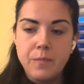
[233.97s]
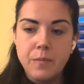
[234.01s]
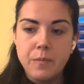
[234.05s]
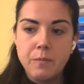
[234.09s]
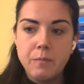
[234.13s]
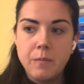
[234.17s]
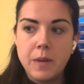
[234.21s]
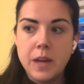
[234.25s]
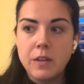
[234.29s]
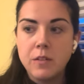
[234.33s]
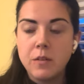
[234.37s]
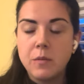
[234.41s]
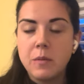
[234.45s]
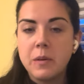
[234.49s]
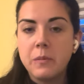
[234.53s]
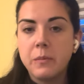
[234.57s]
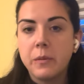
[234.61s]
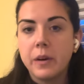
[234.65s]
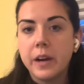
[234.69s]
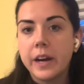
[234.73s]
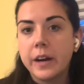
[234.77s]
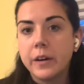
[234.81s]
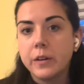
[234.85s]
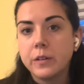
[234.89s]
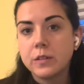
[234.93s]
may remember
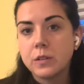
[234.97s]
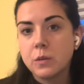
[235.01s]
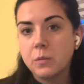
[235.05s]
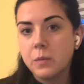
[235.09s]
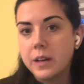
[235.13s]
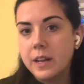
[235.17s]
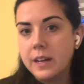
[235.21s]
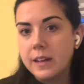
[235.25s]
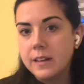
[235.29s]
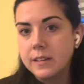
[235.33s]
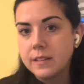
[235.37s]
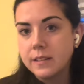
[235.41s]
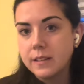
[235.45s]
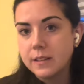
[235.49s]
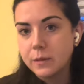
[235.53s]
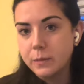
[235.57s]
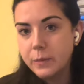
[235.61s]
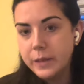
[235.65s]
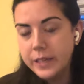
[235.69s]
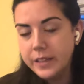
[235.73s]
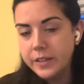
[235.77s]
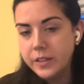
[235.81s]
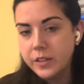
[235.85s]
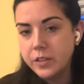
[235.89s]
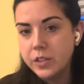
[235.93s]
how someone else
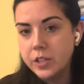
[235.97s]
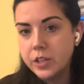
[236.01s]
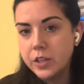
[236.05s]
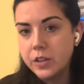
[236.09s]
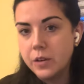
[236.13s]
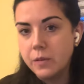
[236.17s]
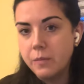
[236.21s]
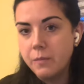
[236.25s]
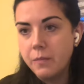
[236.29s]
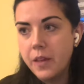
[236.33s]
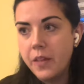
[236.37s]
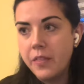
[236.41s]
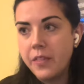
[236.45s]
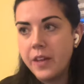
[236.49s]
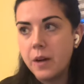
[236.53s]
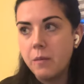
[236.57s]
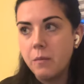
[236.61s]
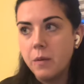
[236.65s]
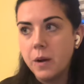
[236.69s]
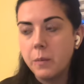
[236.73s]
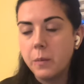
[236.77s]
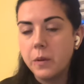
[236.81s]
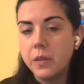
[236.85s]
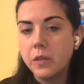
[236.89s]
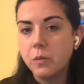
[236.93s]
explained it to them, and that
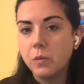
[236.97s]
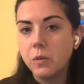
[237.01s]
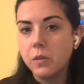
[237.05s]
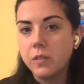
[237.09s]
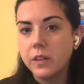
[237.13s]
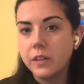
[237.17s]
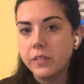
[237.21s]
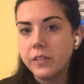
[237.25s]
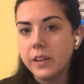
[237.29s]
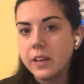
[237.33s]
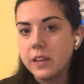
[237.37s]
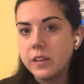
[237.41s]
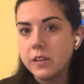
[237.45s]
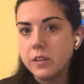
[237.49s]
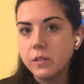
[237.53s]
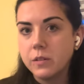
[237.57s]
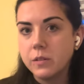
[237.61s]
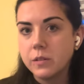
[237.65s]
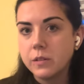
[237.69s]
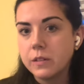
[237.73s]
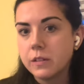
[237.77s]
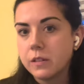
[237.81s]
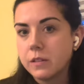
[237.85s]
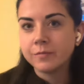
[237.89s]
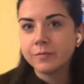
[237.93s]
might be the one that they
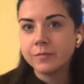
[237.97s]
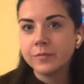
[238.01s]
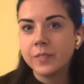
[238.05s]
use.